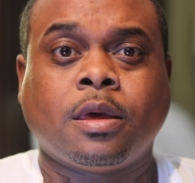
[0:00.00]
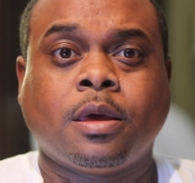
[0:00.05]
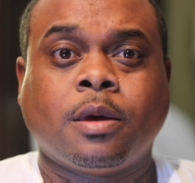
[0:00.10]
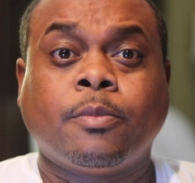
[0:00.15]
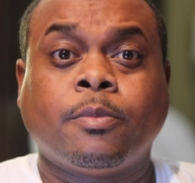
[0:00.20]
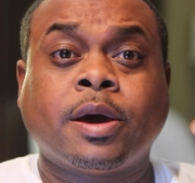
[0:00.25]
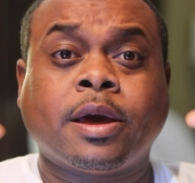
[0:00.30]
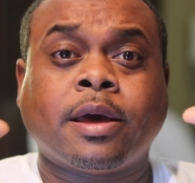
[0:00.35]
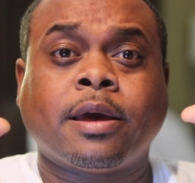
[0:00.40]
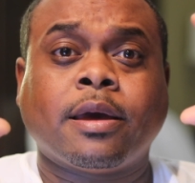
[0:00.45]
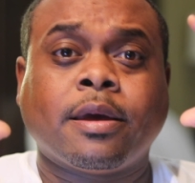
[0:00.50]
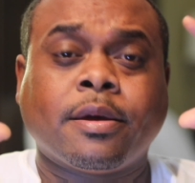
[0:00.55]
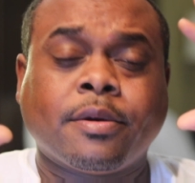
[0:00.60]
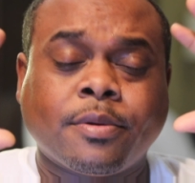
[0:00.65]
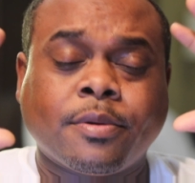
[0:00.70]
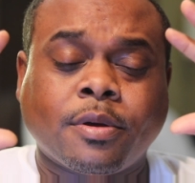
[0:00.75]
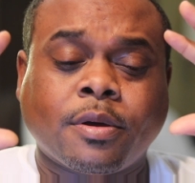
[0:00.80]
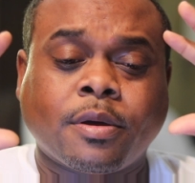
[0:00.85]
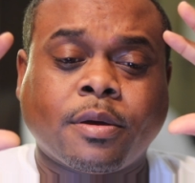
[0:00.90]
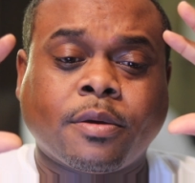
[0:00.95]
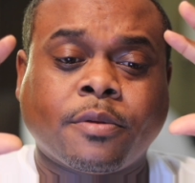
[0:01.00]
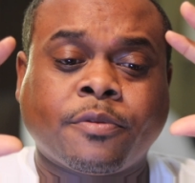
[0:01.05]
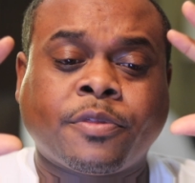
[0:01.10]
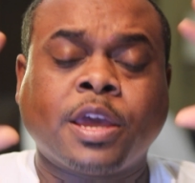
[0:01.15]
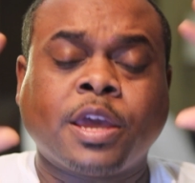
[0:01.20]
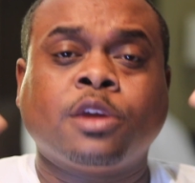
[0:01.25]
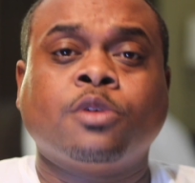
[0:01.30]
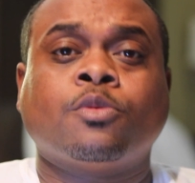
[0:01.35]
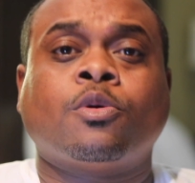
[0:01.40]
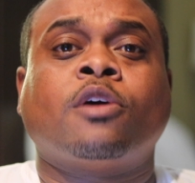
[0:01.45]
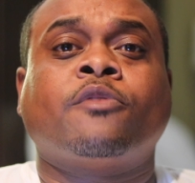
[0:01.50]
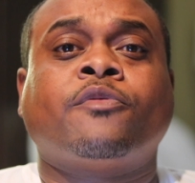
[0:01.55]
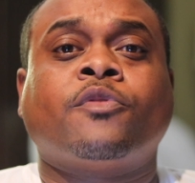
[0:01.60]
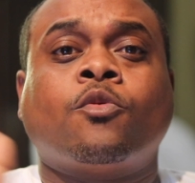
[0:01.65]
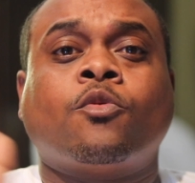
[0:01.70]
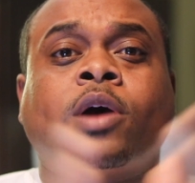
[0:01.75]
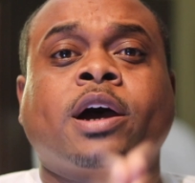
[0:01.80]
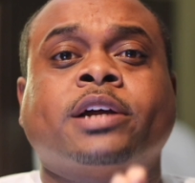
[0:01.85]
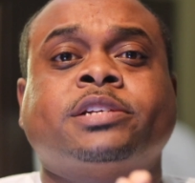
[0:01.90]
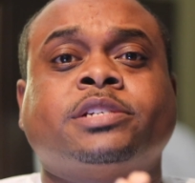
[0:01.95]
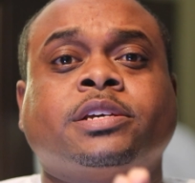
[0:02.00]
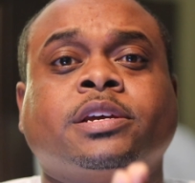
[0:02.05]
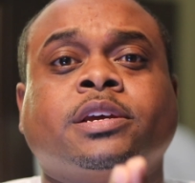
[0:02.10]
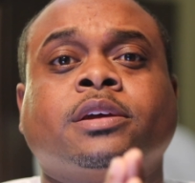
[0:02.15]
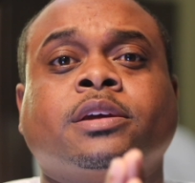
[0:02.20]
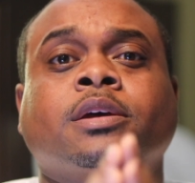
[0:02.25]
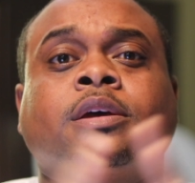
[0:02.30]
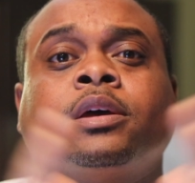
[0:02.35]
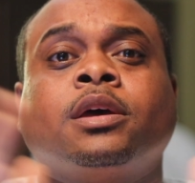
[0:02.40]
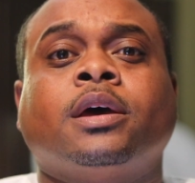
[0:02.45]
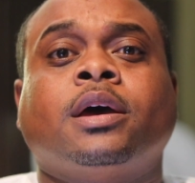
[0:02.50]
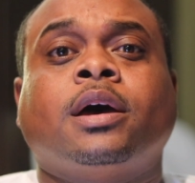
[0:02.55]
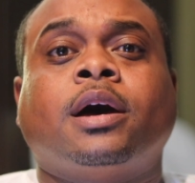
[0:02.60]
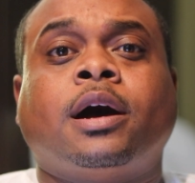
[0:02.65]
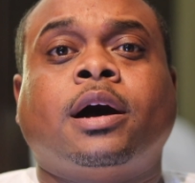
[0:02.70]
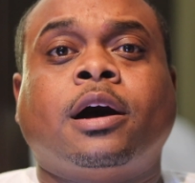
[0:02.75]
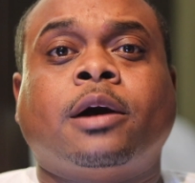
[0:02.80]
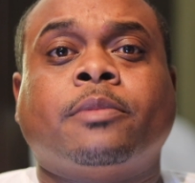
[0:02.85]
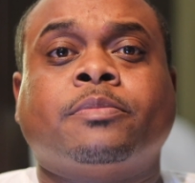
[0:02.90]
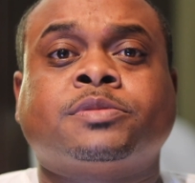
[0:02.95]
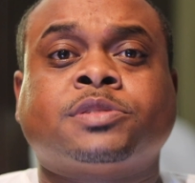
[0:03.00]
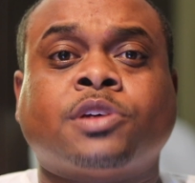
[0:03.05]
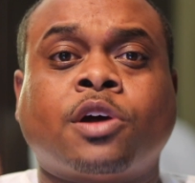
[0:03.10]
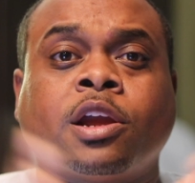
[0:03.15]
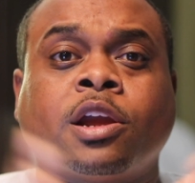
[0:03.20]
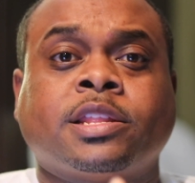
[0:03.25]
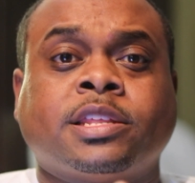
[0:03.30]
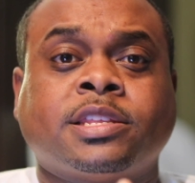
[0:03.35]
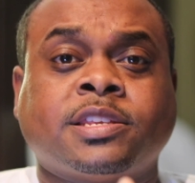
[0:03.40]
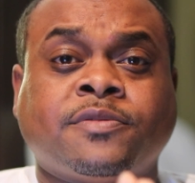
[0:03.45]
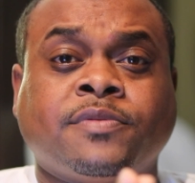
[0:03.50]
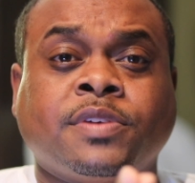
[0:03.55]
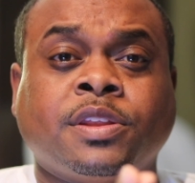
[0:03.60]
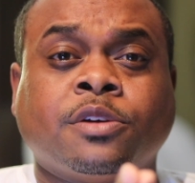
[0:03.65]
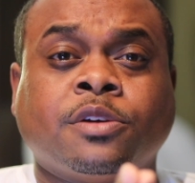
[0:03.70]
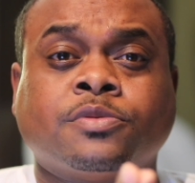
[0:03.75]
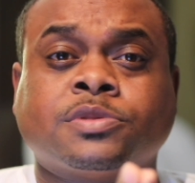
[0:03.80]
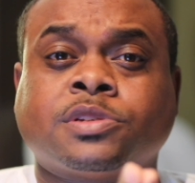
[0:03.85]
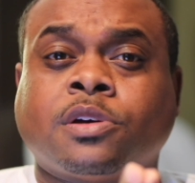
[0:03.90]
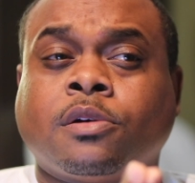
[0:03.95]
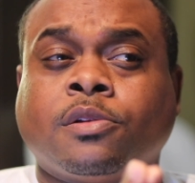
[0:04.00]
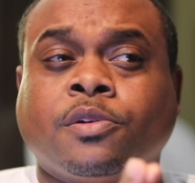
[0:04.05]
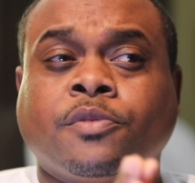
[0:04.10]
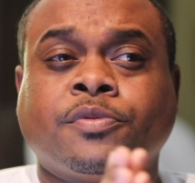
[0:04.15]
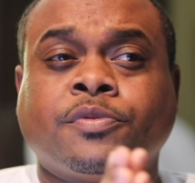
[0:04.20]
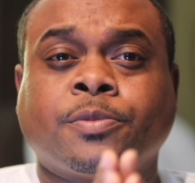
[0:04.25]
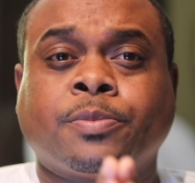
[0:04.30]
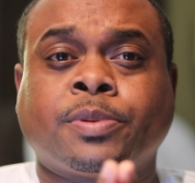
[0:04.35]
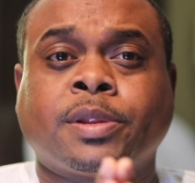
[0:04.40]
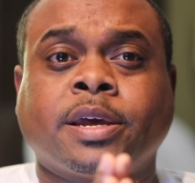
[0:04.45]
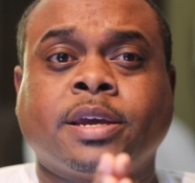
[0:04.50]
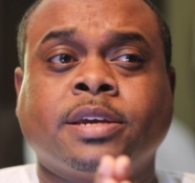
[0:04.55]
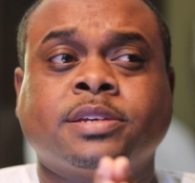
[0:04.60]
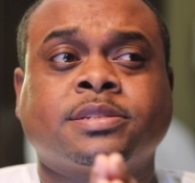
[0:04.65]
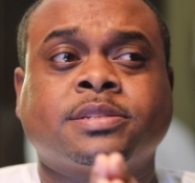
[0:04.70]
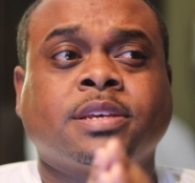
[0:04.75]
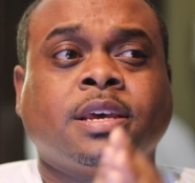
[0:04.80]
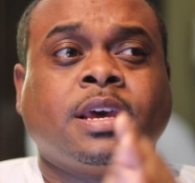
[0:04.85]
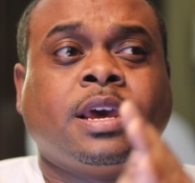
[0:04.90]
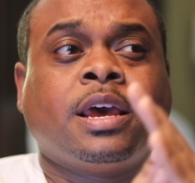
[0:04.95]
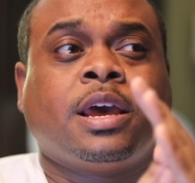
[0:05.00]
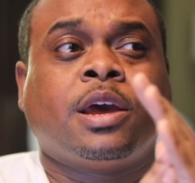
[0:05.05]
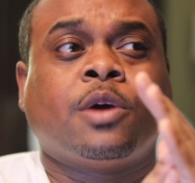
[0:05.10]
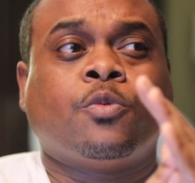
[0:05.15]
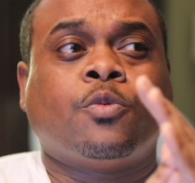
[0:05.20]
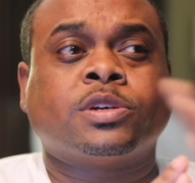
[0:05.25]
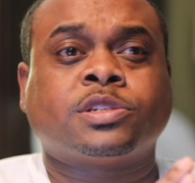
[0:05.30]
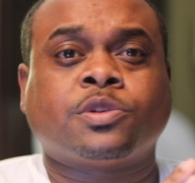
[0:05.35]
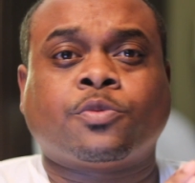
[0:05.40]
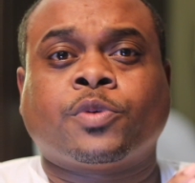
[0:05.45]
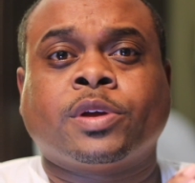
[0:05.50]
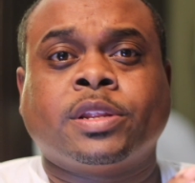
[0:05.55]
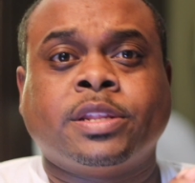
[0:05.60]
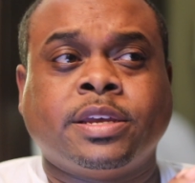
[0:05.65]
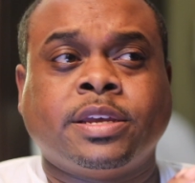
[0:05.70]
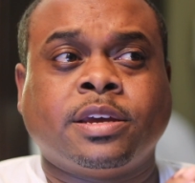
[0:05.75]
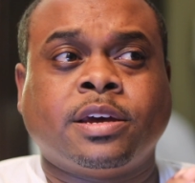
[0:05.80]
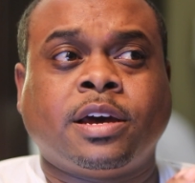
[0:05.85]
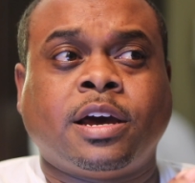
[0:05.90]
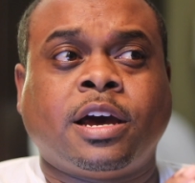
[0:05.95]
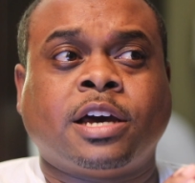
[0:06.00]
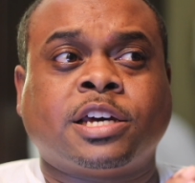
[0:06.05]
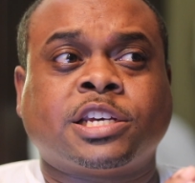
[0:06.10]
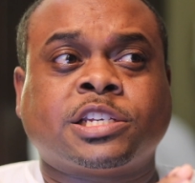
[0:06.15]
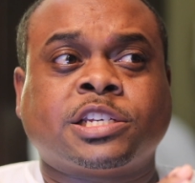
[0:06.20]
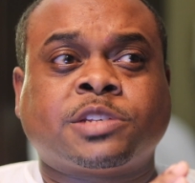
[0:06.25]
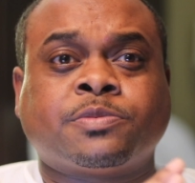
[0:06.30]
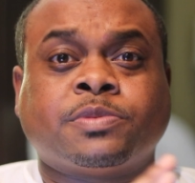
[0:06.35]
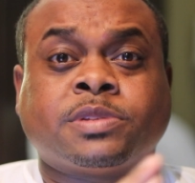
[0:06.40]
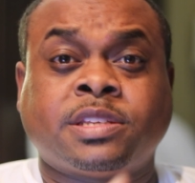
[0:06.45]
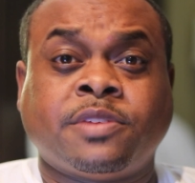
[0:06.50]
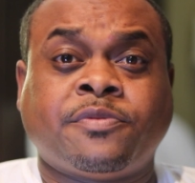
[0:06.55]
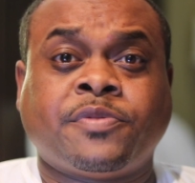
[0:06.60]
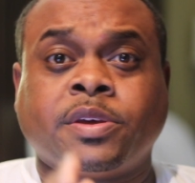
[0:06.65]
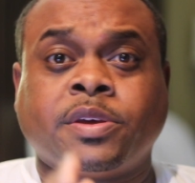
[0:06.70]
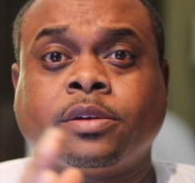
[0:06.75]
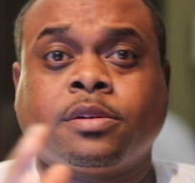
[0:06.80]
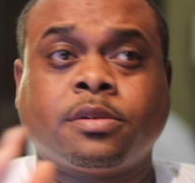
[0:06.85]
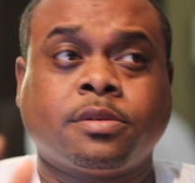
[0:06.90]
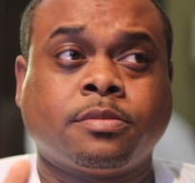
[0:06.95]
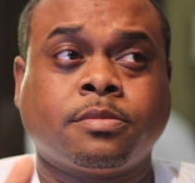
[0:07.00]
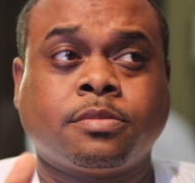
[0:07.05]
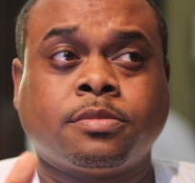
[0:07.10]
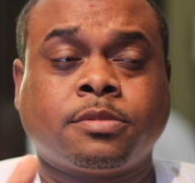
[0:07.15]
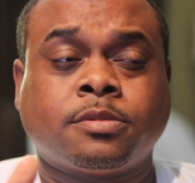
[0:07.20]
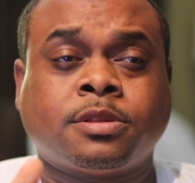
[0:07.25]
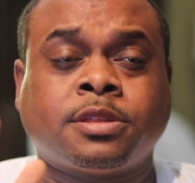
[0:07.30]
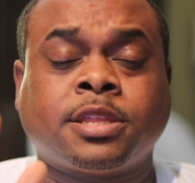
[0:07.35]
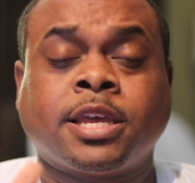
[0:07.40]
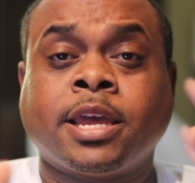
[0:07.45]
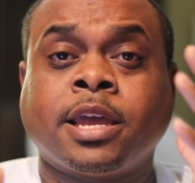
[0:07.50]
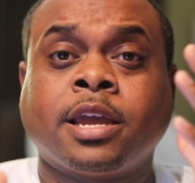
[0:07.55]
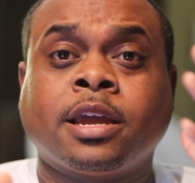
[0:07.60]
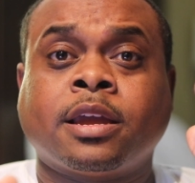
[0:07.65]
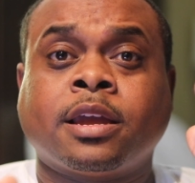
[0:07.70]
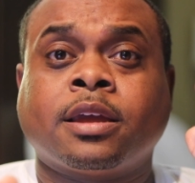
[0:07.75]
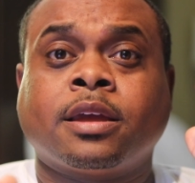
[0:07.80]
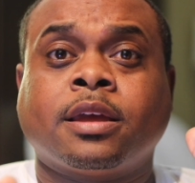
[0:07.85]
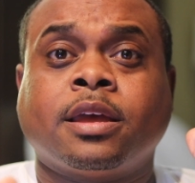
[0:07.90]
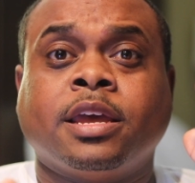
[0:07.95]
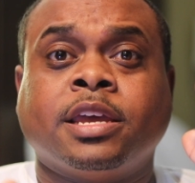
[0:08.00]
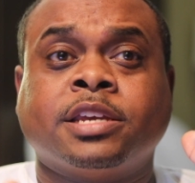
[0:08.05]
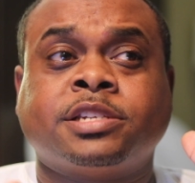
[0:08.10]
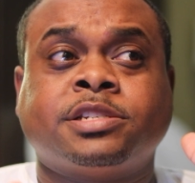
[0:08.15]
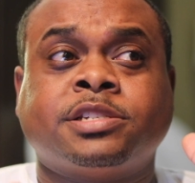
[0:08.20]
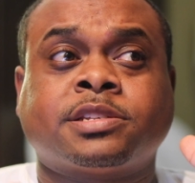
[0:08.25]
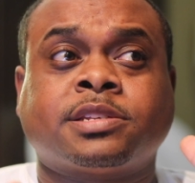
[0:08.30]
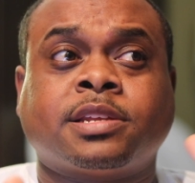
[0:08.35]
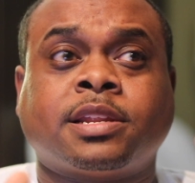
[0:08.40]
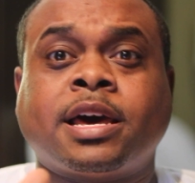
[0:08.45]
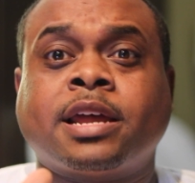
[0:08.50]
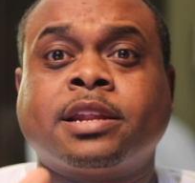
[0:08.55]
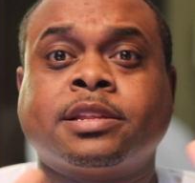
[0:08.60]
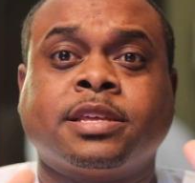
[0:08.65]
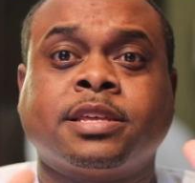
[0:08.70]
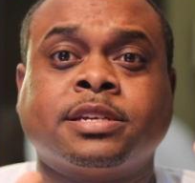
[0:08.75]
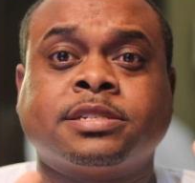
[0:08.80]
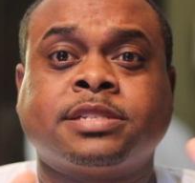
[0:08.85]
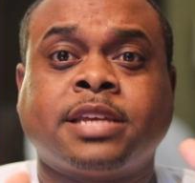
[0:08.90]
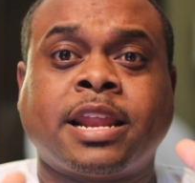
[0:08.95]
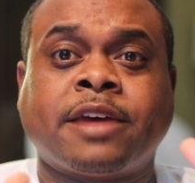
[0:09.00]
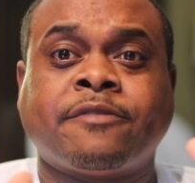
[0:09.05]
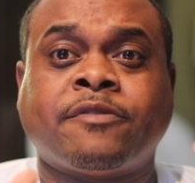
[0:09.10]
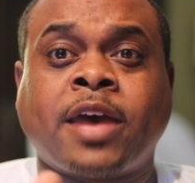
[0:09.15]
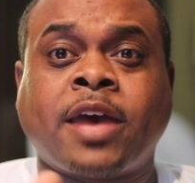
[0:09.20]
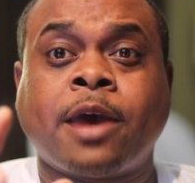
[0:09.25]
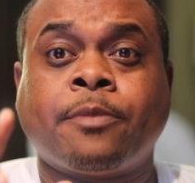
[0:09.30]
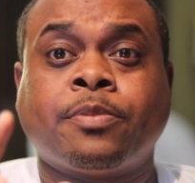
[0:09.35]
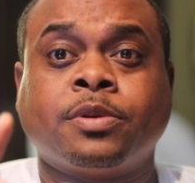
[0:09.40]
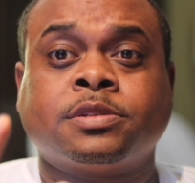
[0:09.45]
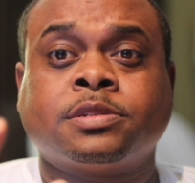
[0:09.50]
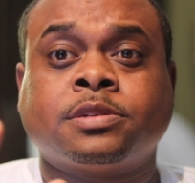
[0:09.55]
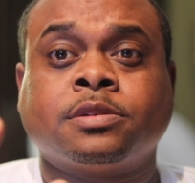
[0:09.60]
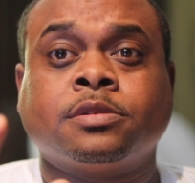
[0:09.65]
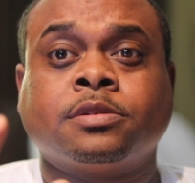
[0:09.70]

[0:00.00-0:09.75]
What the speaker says: But thank you all for watching. Sorry that this video was all over the place. Wasn't really a specific thing. It's just a lot of things that have happened